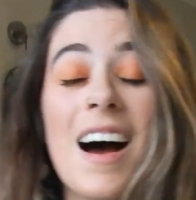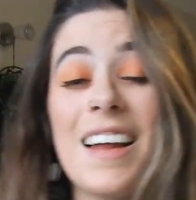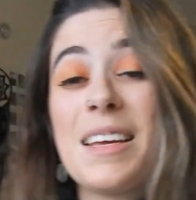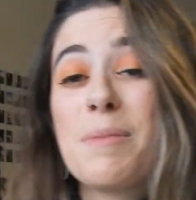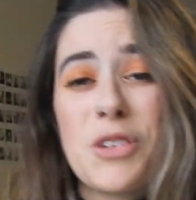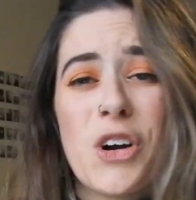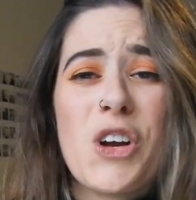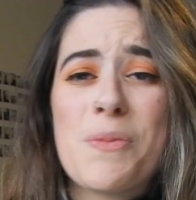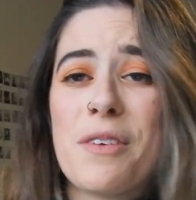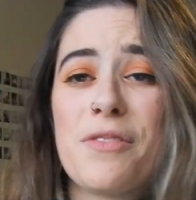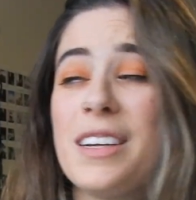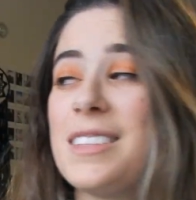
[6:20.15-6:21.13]
I think majority of
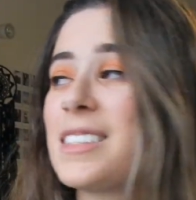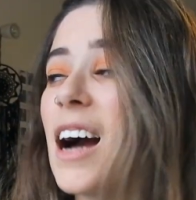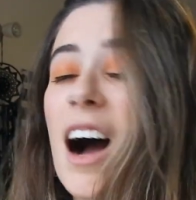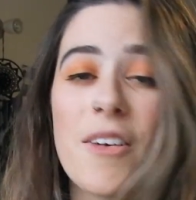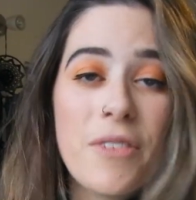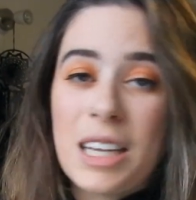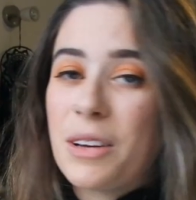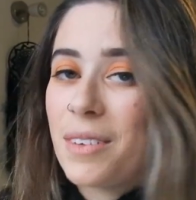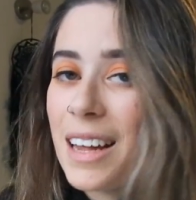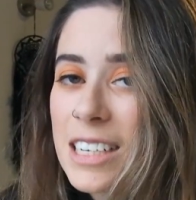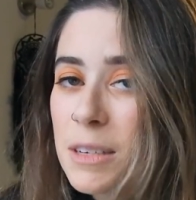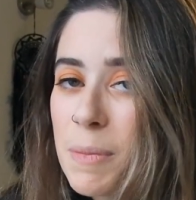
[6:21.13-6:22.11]
my friends can't really
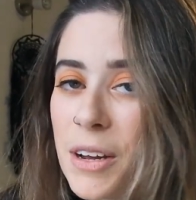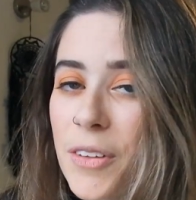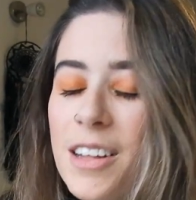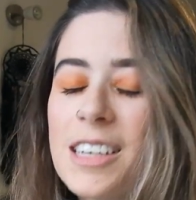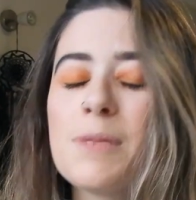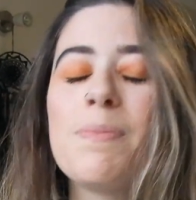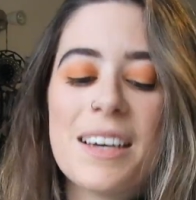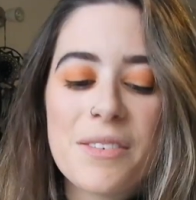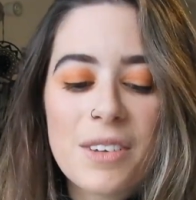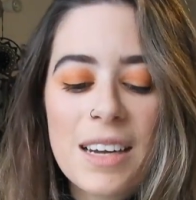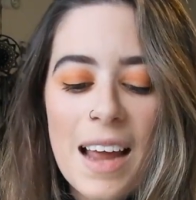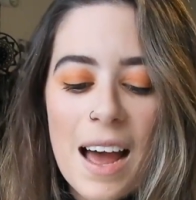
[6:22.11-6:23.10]
relate to me on this. I
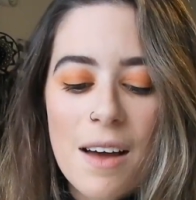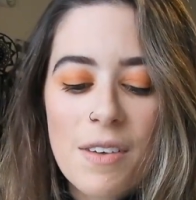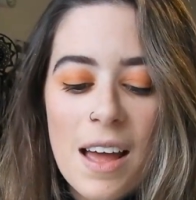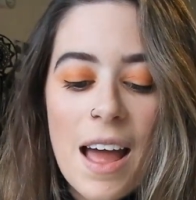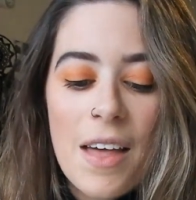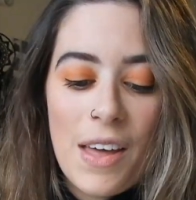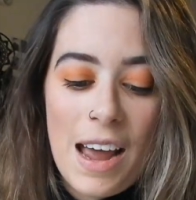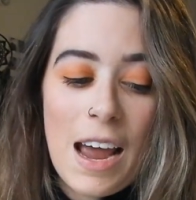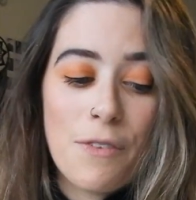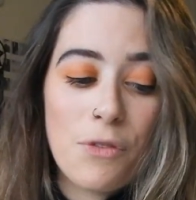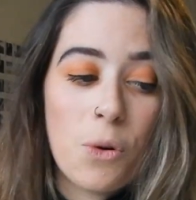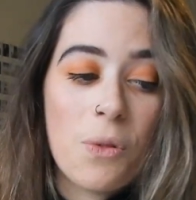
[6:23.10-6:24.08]
definitely have the
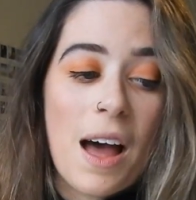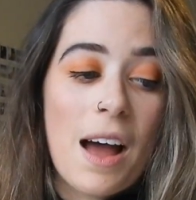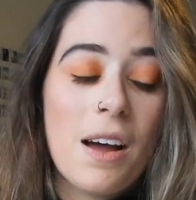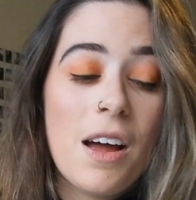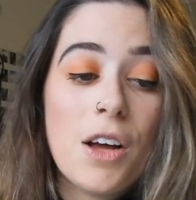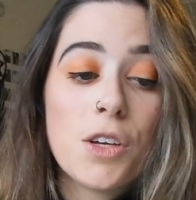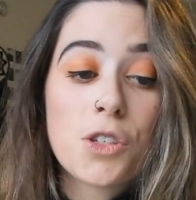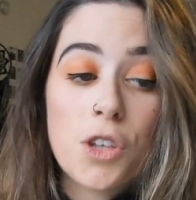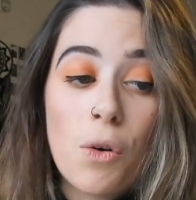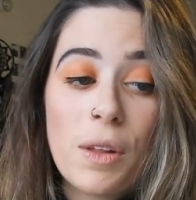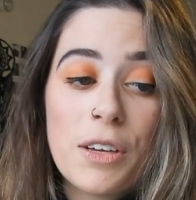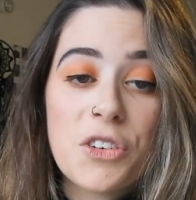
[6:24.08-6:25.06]
handful that
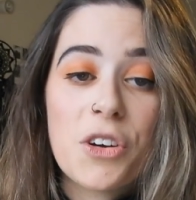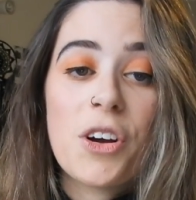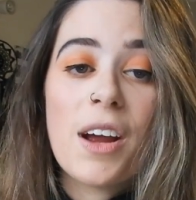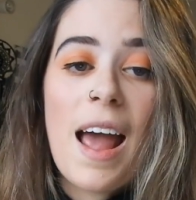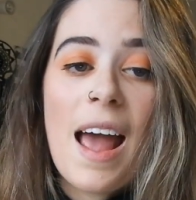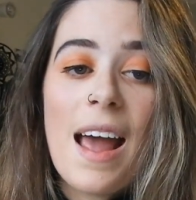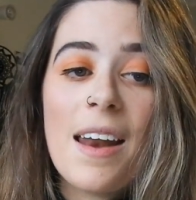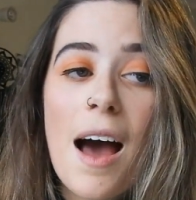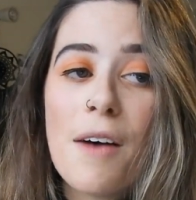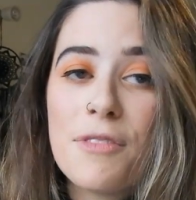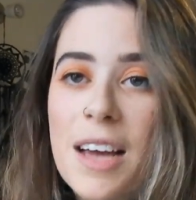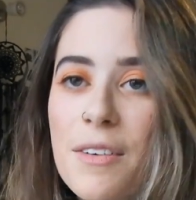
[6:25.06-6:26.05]
solely do, and
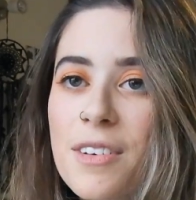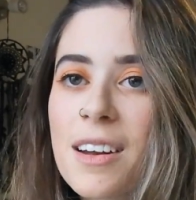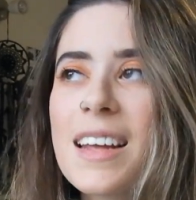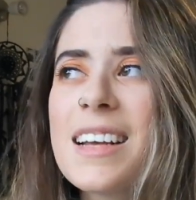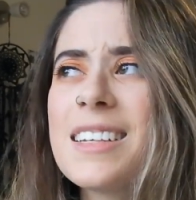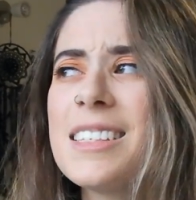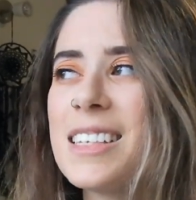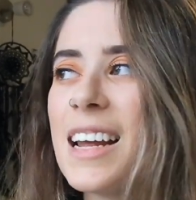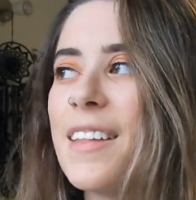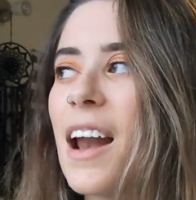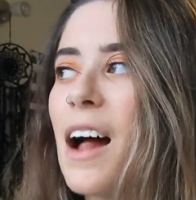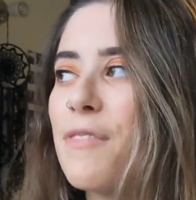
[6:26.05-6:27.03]
I definitely can
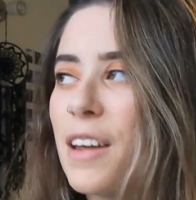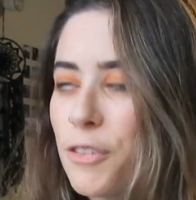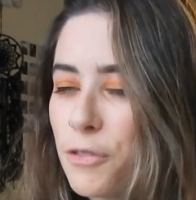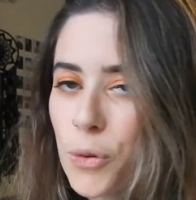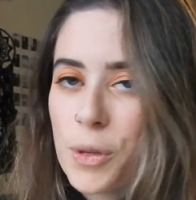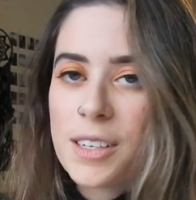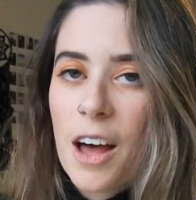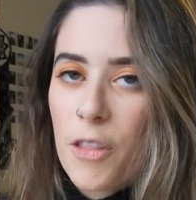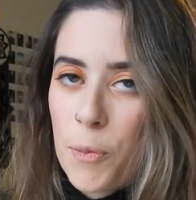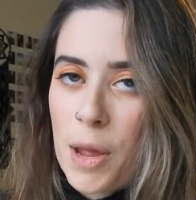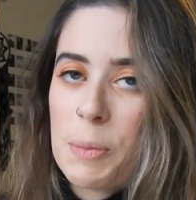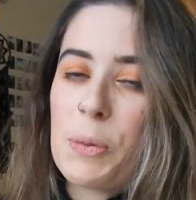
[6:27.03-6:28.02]
see that I've influenced
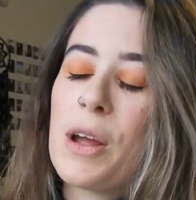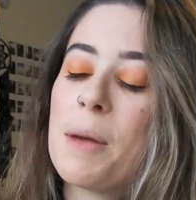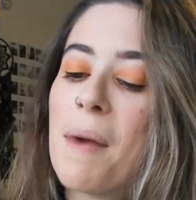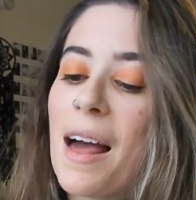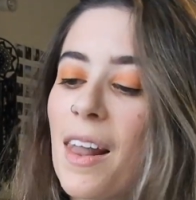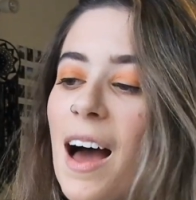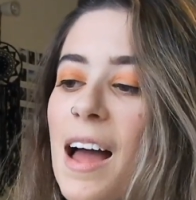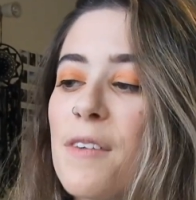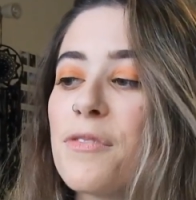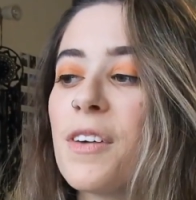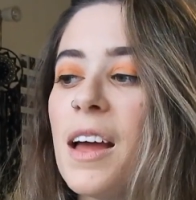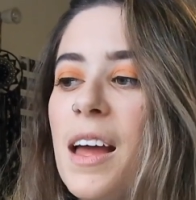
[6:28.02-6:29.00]
other people in my
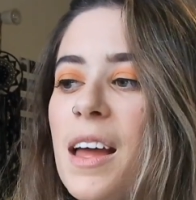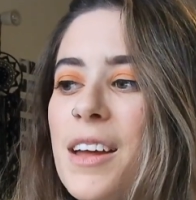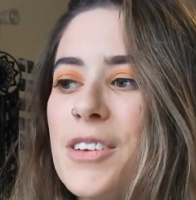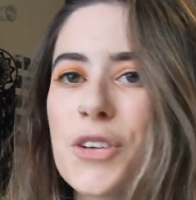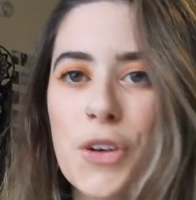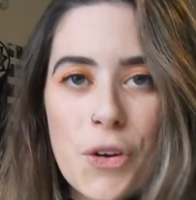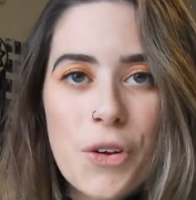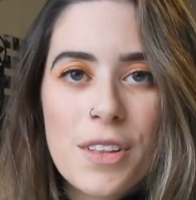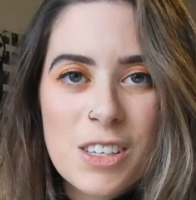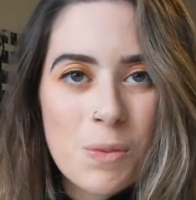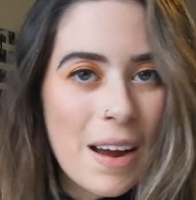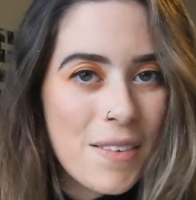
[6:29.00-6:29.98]
life to
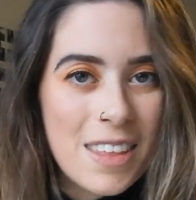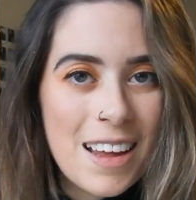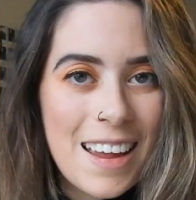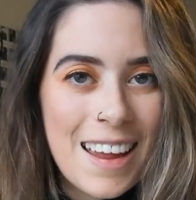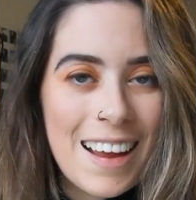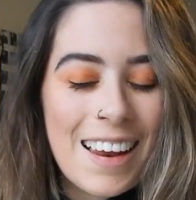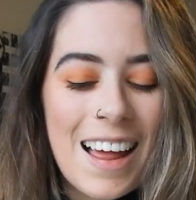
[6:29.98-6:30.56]
this way of thinking.